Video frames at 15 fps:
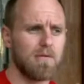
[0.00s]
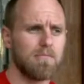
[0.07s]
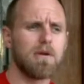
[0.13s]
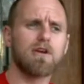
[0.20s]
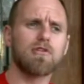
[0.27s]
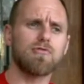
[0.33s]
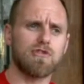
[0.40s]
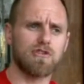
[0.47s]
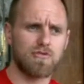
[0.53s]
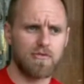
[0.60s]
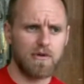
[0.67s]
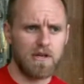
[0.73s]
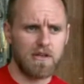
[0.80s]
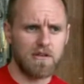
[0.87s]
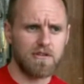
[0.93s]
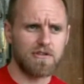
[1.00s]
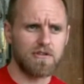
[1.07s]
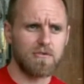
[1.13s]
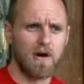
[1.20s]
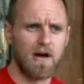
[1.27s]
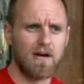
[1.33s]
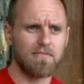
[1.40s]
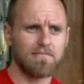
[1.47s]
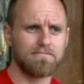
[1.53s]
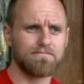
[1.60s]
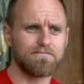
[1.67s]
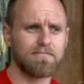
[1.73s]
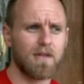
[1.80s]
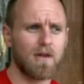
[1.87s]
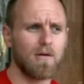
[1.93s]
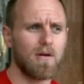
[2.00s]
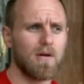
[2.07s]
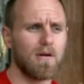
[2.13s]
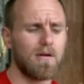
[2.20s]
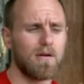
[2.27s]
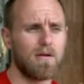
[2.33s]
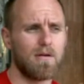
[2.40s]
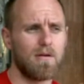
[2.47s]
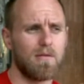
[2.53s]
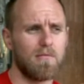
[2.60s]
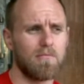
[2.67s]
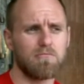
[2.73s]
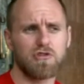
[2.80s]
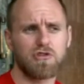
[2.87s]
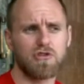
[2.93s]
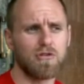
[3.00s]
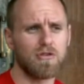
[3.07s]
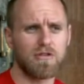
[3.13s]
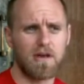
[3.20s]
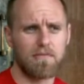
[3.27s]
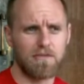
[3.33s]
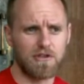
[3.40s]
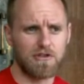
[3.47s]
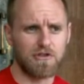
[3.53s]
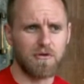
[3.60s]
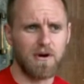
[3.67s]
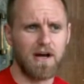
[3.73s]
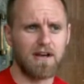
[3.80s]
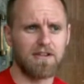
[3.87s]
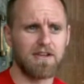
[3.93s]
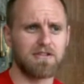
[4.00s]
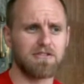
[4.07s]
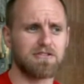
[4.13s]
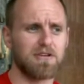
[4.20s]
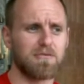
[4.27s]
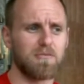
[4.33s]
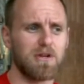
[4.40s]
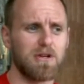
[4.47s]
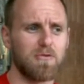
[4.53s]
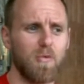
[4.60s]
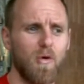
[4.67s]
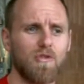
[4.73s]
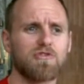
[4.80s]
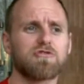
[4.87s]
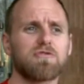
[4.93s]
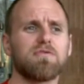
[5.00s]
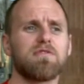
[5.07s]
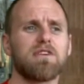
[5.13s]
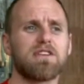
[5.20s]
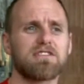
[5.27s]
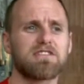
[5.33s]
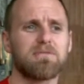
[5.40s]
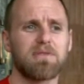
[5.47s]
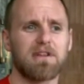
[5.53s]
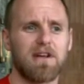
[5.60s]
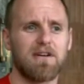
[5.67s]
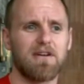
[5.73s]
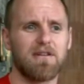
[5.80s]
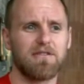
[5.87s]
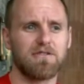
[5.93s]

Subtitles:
Me and Chris created a duet. Showed them the duet and then said we want something similar.